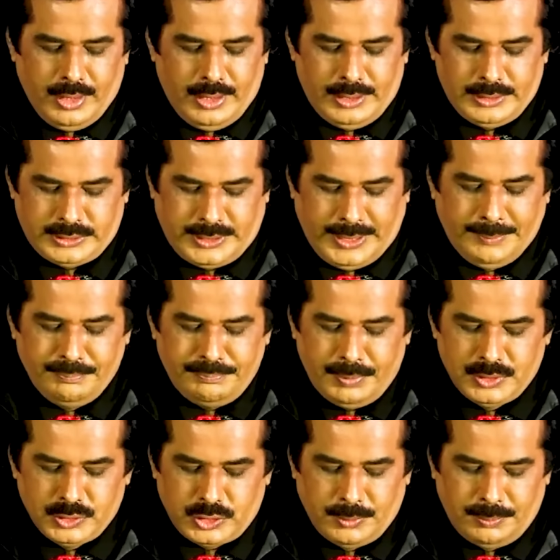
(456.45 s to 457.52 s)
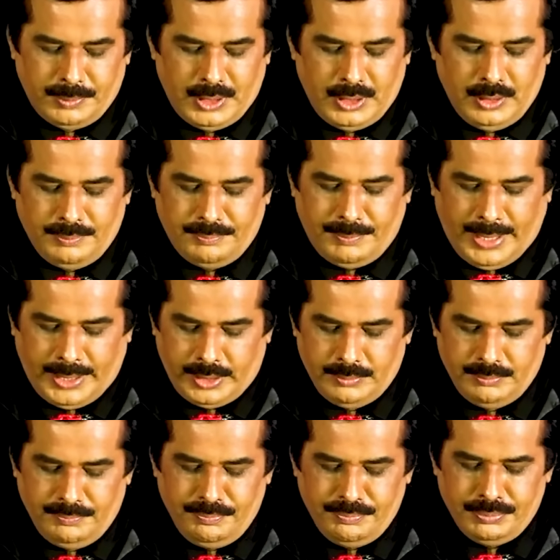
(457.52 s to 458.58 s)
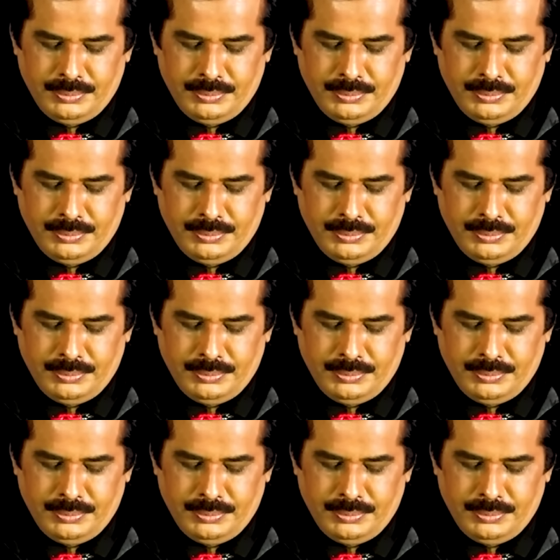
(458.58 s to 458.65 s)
esteemed principal, madam,